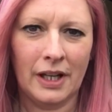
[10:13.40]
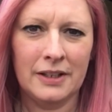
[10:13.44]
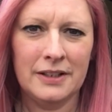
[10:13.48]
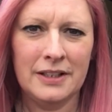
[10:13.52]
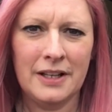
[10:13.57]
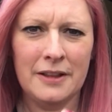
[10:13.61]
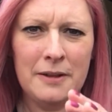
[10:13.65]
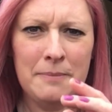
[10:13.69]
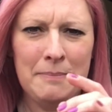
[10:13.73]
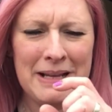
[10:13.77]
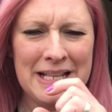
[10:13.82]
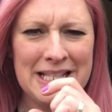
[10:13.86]

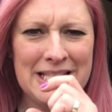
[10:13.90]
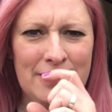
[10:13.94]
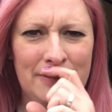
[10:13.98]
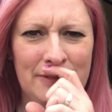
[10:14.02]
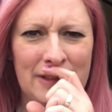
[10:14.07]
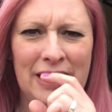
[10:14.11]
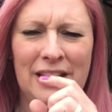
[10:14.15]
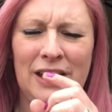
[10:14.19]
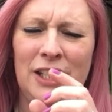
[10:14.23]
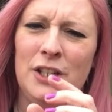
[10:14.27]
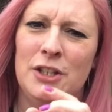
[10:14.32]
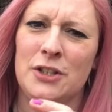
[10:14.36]
another massive
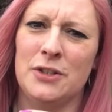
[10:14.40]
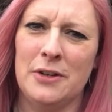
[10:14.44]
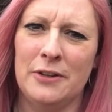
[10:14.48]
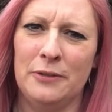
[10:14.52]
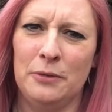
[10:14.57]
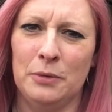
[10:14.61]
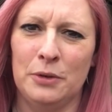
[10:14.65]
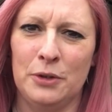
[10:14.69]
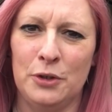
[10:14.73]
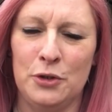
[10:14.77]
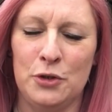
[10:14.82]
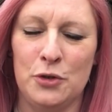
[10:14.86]
thank you to
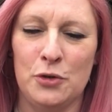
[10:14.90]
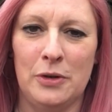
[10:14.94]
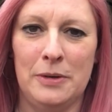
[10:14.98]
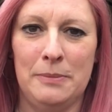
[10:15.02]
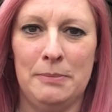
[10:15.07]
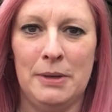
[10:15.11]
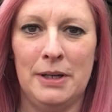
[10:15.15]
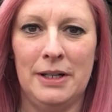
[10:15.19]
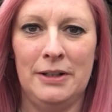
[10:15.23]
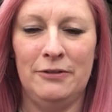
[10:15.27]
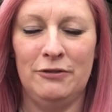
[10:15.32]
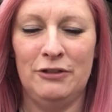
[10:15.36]
everyone who joined
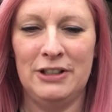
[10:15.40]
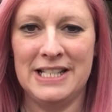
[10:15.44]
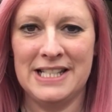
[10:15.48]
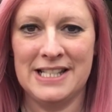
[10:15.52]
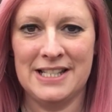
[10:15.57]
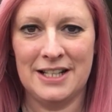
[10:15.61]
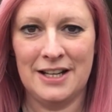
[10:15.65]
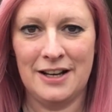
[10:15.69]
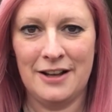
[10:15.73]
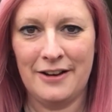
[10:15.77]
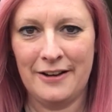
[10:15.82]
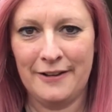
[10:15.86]
my
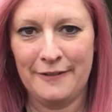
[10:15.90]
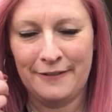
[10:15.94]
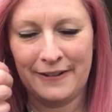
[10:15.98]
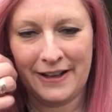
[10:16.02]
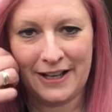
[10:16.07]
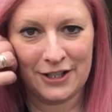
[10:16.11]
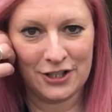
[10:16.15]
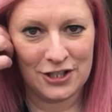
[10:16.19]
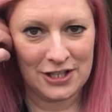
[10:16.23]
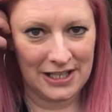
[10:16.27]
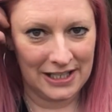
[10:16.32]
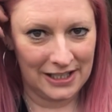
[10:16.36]
recent live
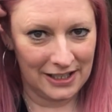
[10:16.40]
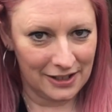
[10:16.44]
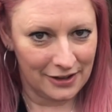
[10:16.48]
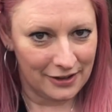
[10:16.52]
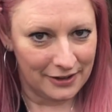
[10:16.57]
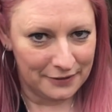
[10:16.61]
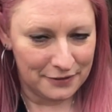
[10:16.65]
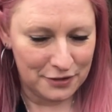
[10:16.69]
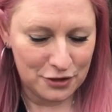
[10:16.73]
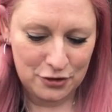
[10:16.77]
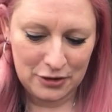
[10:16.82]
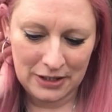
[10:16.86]

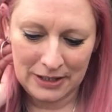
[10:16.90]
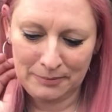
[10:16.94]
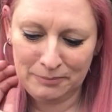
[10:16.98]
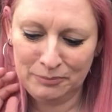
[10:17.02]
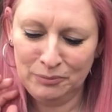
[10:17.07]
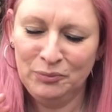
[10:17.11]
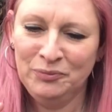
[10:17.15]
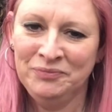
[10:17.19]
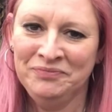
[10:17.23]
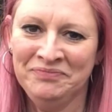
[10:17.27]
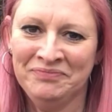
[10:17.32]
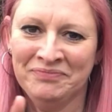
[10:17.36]
stream.
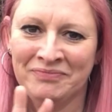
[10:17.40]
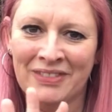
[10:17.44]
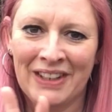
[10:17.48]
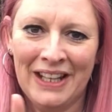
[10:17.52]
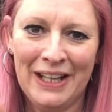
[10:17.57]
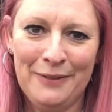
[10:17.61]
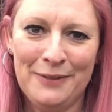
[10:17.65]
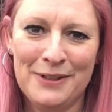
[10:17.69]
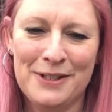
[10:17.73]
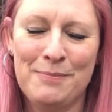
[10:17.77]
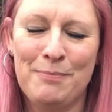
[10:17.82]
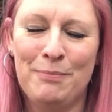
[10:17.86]

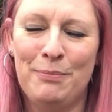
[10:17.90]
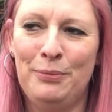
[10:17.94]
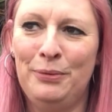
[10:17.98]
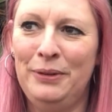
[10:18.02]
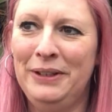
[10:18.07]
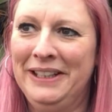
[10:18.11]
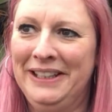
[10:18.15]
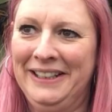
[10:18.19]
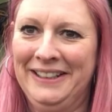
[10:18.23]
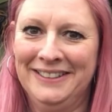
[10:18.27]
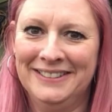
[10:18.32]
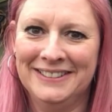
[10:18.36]
It was
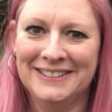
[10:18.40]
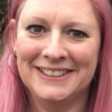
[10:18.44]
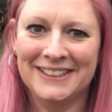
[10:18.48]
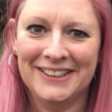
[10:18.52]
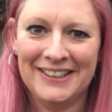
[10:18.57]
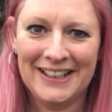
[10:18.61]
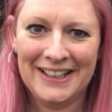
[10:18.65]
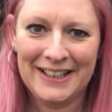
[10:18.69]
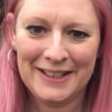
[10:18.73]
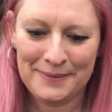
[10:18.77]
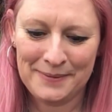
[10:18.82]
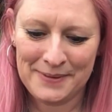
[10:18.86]
brilliant.
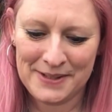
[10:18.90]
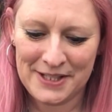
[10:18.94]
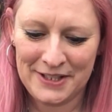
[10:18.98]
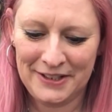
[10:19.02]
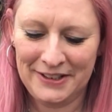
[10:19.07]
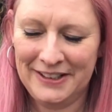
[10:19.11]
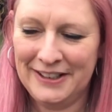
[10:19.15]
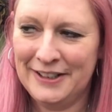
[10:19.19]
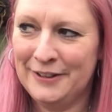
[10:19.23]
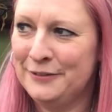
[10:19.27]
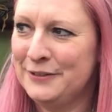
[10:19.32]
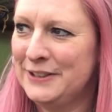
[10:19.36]
I
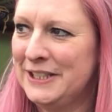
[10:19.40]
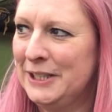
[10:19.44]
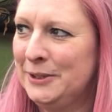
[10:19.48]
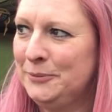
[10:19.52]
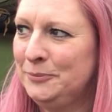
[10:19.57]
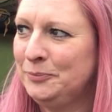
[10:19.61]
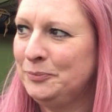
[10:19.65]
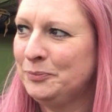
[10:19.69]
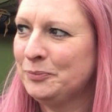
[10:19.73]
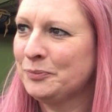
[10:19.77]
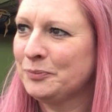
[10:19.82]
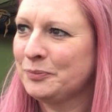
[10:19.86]
absolutely loved it.
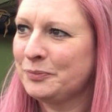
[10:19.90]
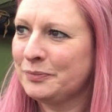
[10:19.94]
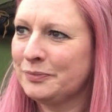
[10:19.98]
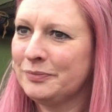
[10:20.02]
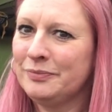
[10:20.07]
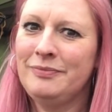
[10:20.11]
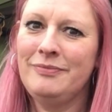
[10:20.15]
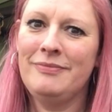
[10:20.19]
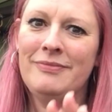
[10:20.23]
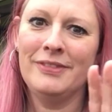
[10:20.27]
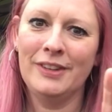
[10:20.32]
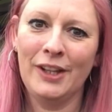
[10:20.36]

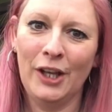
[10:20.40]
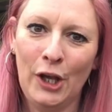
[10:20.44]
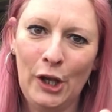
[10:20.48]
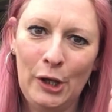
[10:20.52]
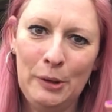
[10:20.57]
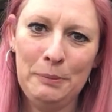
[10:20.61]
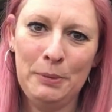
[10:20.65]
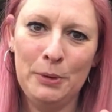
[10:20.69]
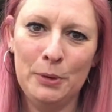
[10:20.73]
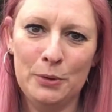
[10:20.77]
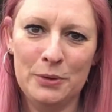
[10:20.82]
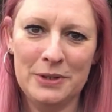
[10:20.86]
I
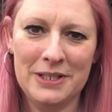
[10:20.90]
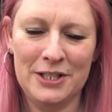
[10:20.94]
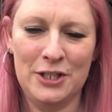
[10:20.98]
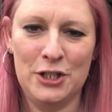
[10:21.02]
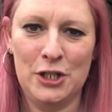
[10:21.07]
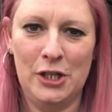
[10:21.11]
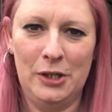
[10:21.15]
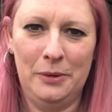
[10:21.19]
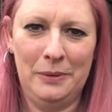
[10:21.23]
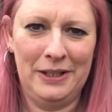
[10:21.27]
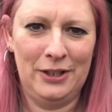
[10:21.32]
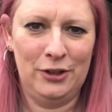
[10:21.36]
hope you all did
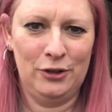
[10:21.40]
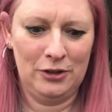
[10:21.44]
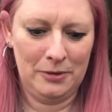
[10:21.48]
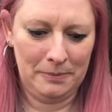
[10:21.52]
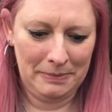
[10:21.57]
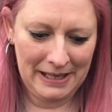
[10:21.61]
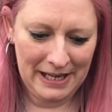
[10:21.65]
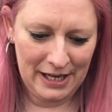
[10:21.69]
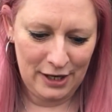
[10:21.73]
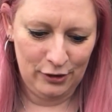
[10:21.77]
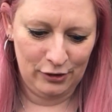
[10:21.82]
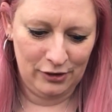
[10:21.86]
too. Went on a
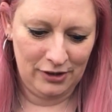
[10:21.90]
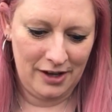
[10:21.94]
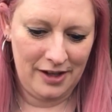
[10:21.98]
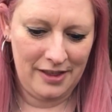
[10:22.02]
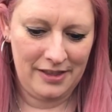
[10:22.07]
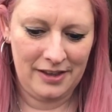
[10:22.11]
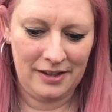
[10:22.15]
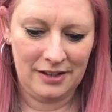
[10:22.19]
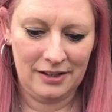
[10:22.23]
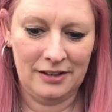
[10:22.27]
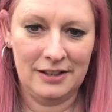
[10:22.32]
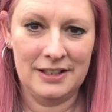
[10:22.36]
bit longer
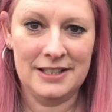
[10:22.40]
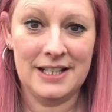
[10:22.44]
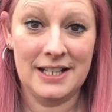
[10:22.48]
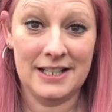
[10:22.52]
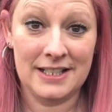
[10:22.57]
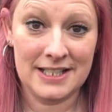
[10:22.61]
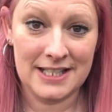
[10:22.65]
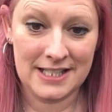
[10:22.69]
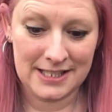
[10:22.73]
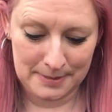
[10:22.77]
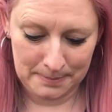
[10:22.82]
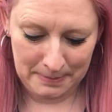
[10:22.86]
than I'd
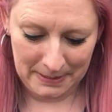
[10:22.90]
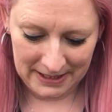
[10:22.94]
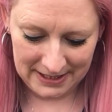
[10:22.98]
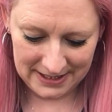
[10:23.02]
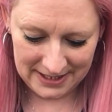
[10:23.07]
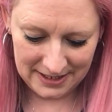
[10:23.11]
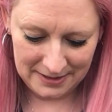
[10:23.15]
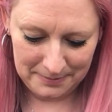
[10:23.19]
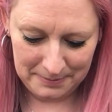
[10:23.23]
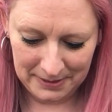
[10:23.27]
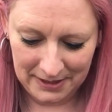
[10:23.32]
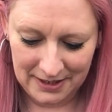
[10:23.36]

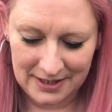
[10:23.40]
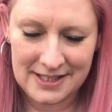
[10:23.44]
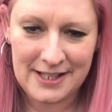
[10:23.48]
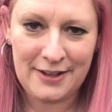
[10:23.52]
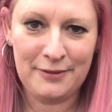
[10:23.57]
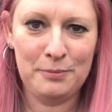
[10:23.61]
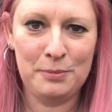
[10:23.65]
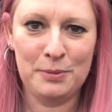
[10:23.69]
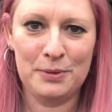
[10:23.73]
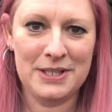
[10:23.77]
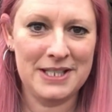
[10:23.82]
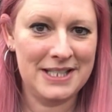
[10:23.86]
anticipated because
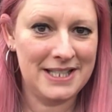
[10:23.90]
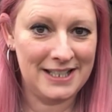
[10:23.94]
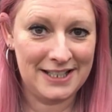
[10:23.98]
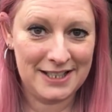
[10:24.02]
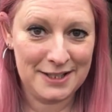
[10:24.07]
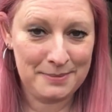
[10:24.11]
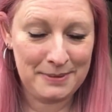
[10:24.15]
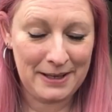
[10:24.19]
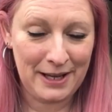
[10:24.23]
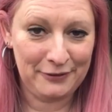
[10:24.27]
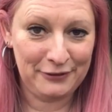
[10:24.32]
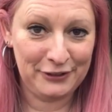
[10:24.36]
everybody seemed
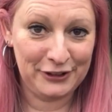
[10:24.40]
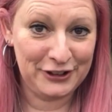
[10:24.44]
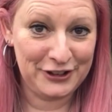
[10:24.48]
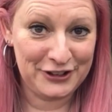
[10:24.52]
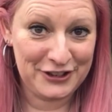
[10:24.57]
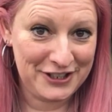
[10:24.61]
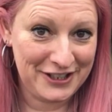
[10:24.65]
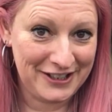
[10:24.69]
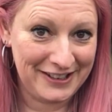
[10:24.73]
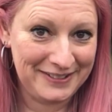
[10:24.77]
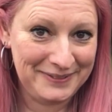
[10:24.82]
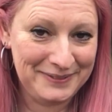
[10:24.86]
to be having a
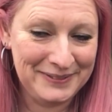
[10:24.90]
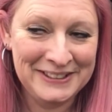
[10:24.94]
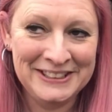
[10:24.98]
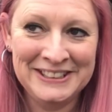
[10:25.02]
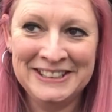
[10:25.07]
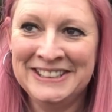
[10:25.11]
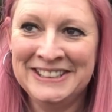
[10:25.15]
good time.